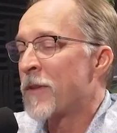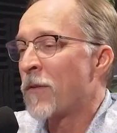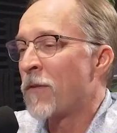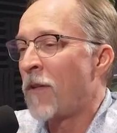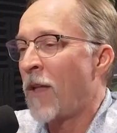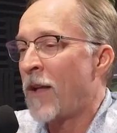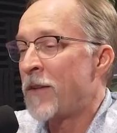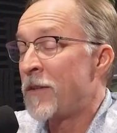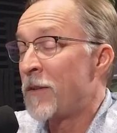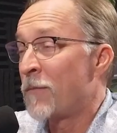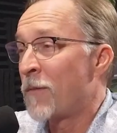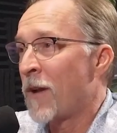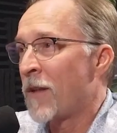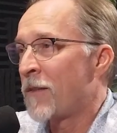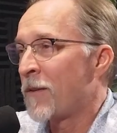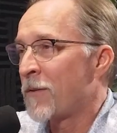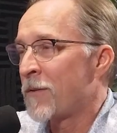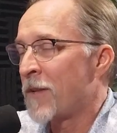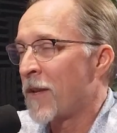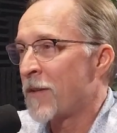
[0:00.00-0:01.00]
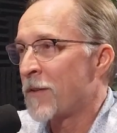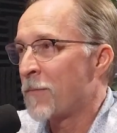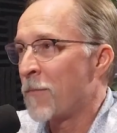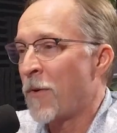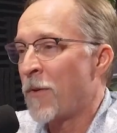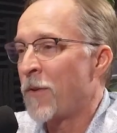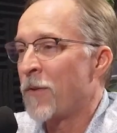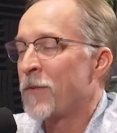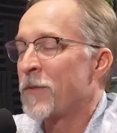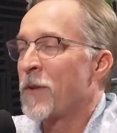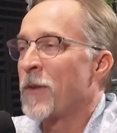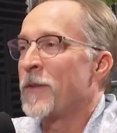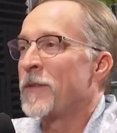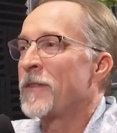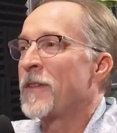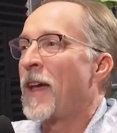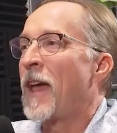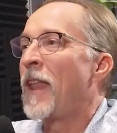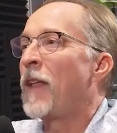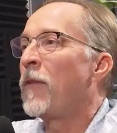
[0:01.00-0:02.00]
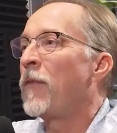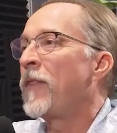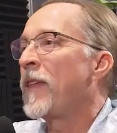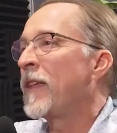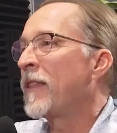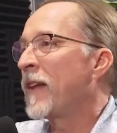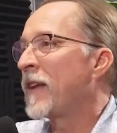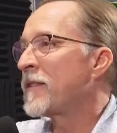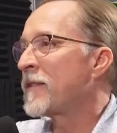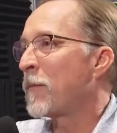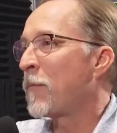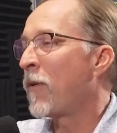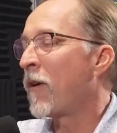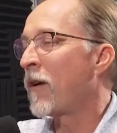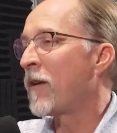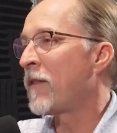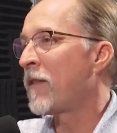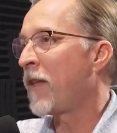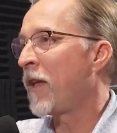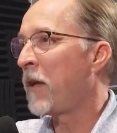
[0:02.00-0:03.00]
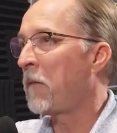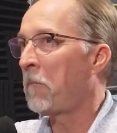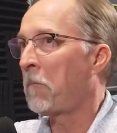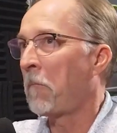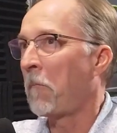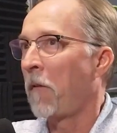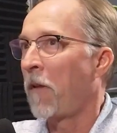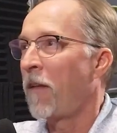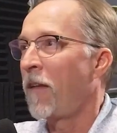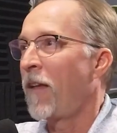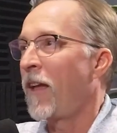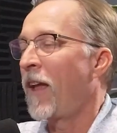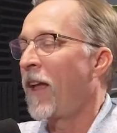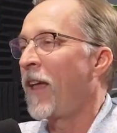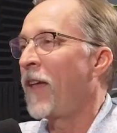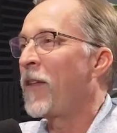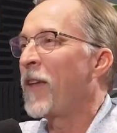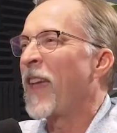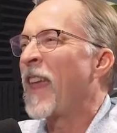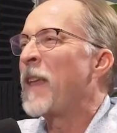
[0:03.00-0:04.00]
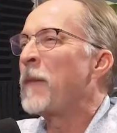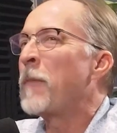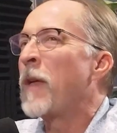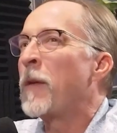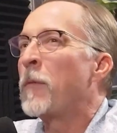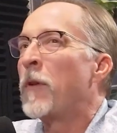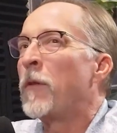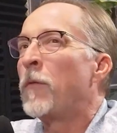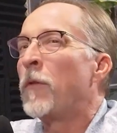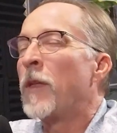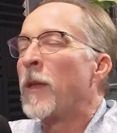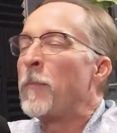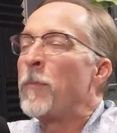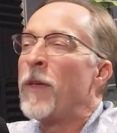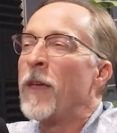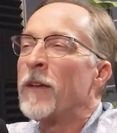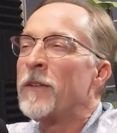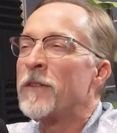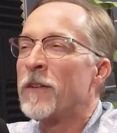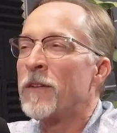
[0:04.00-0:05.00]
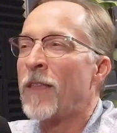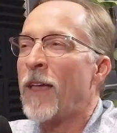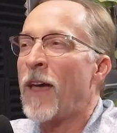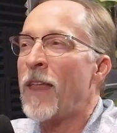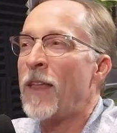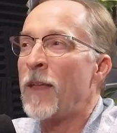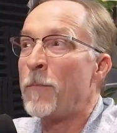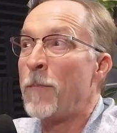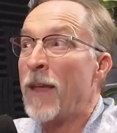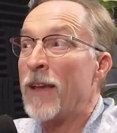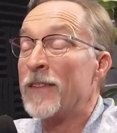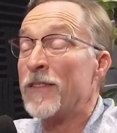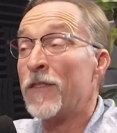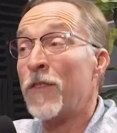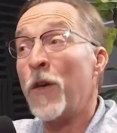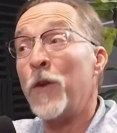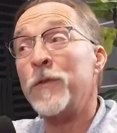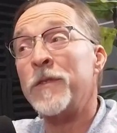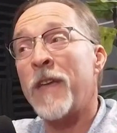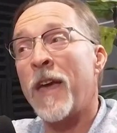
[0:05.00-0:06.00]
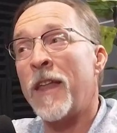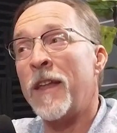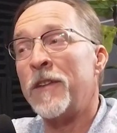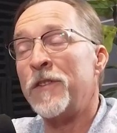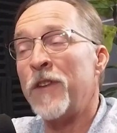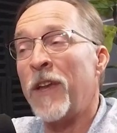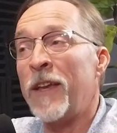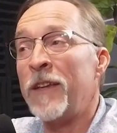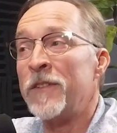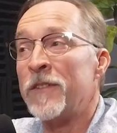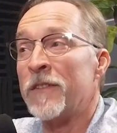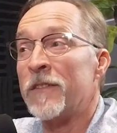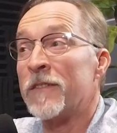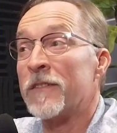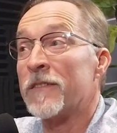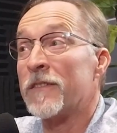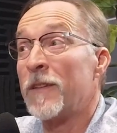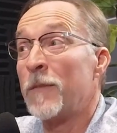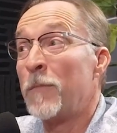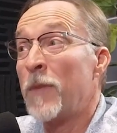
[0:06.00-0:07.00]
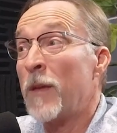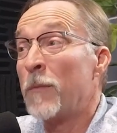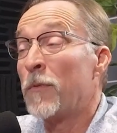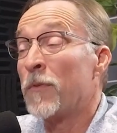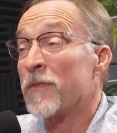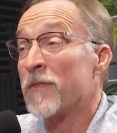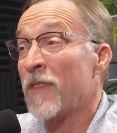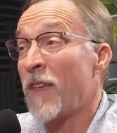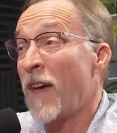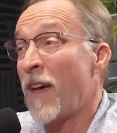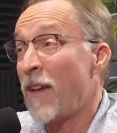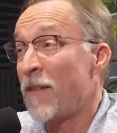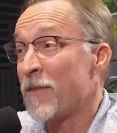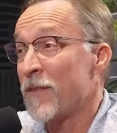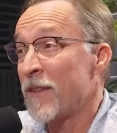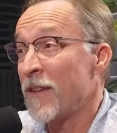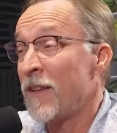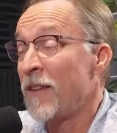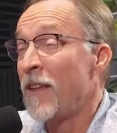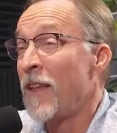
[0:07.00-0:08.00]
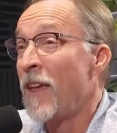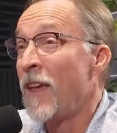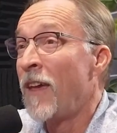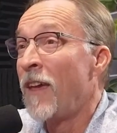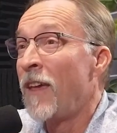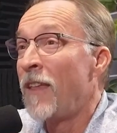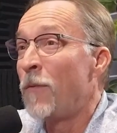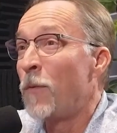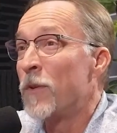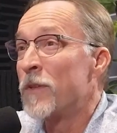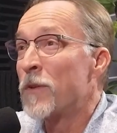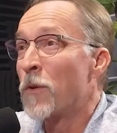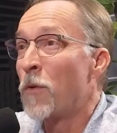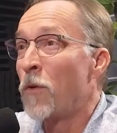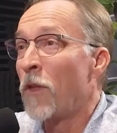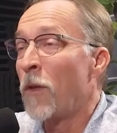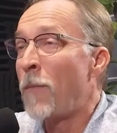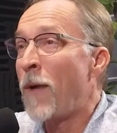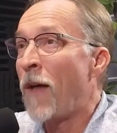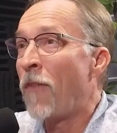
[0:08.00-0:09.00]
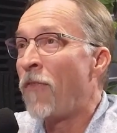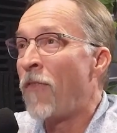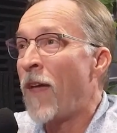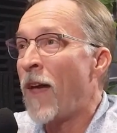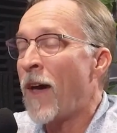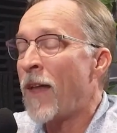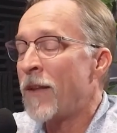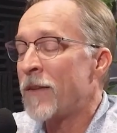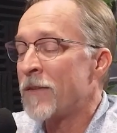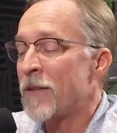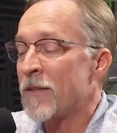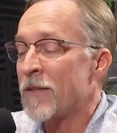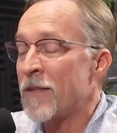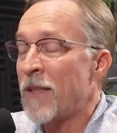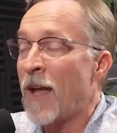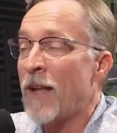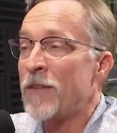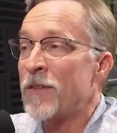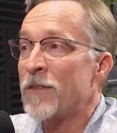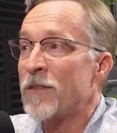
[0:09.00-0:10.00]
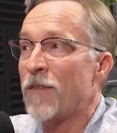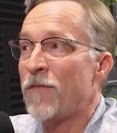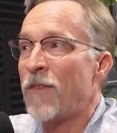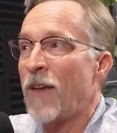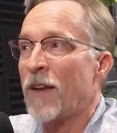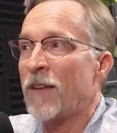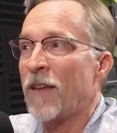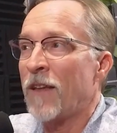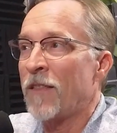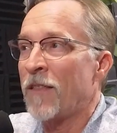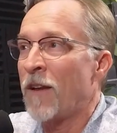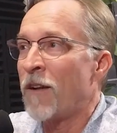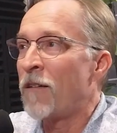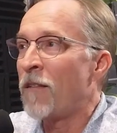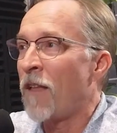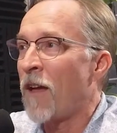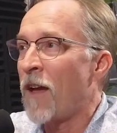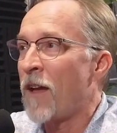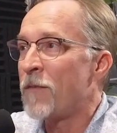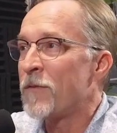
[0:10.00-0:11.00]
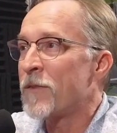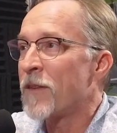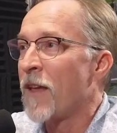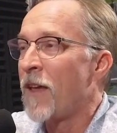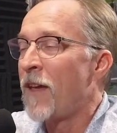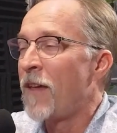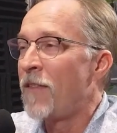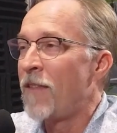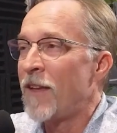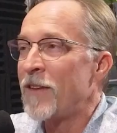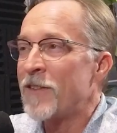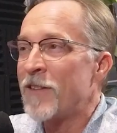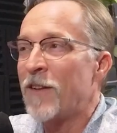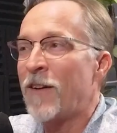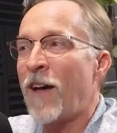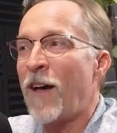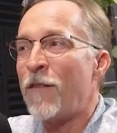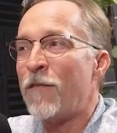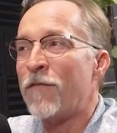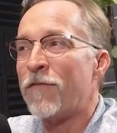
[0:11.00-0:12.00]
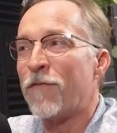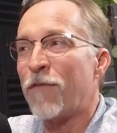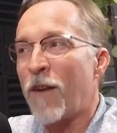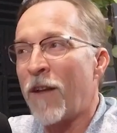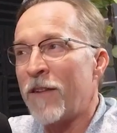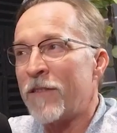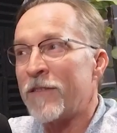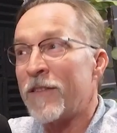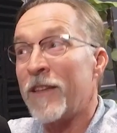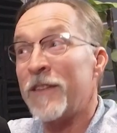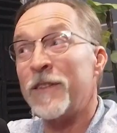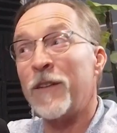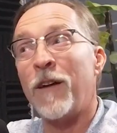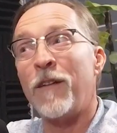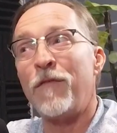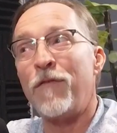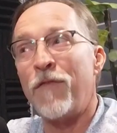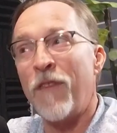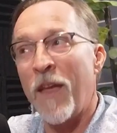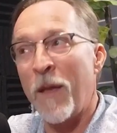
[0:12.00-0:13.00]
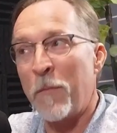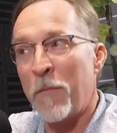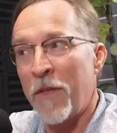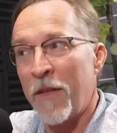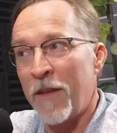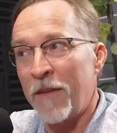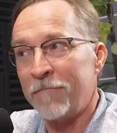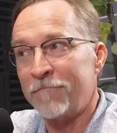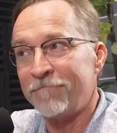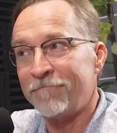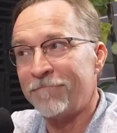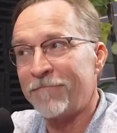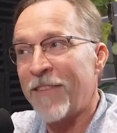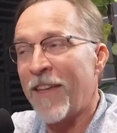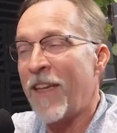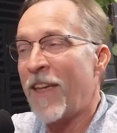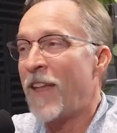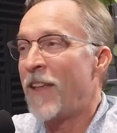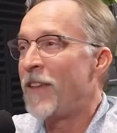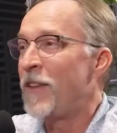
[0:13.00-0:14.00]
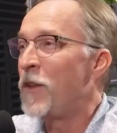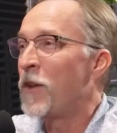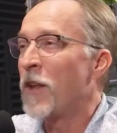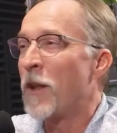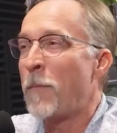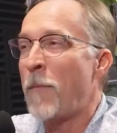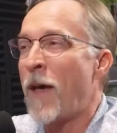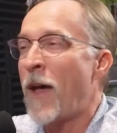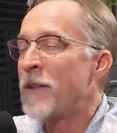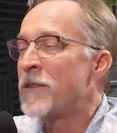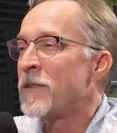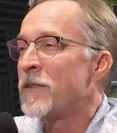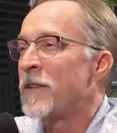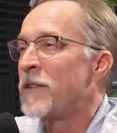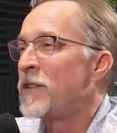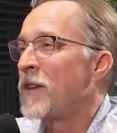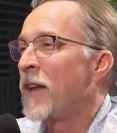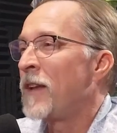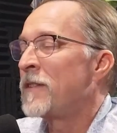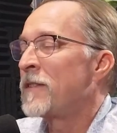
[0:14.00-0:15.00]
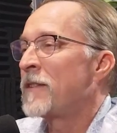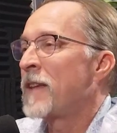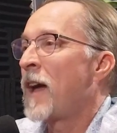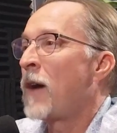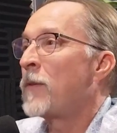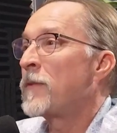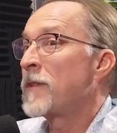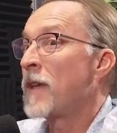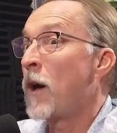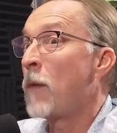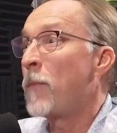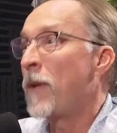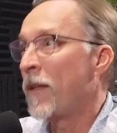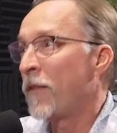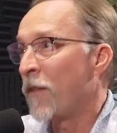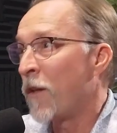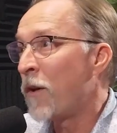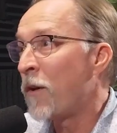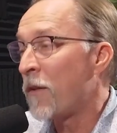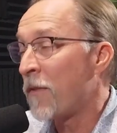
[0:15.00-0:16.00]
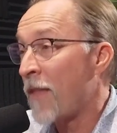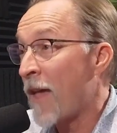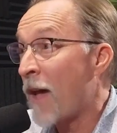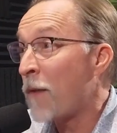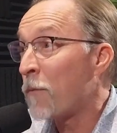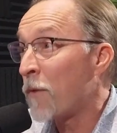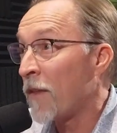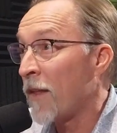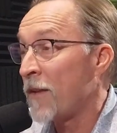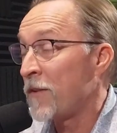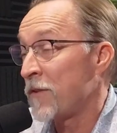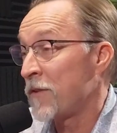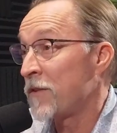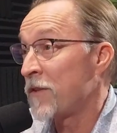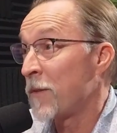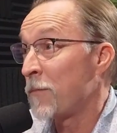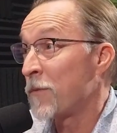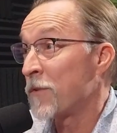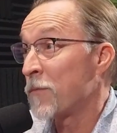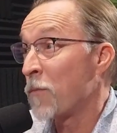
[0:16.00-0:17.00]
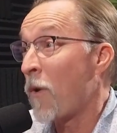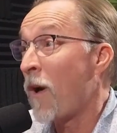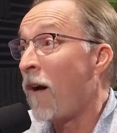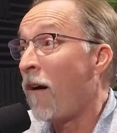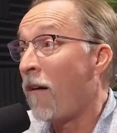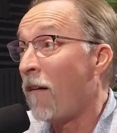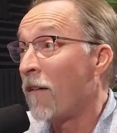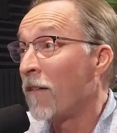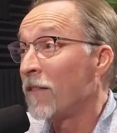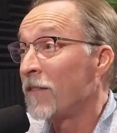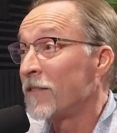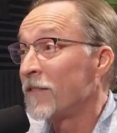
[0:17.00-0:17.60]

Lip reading: so glad you brought those testimonials, because I don't think that's a part that I don't think anybody would really picture, that it makes those kind of changes in people's lives. And what's cool about that is it's not just affecting their lives. They still have friends. They still have family. And you can imagine the changes, how it's helping that relationship as well.